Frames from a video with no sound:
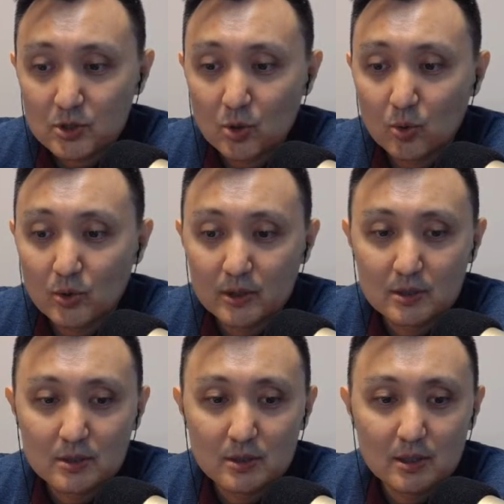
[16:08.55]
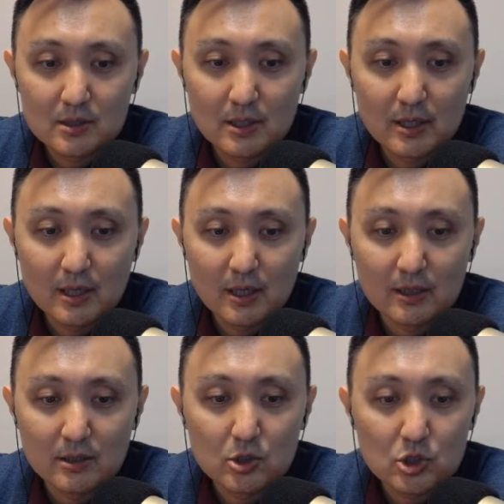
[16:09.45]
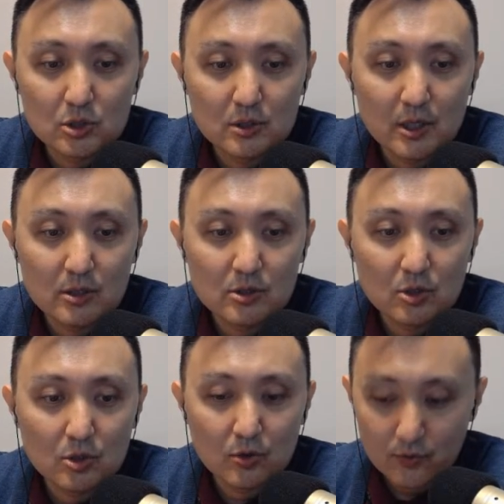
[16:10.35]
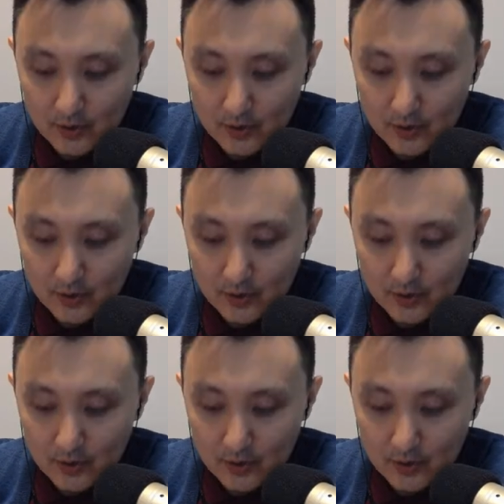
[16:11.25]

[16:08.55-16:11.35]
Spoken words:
So it's an additional guarantor of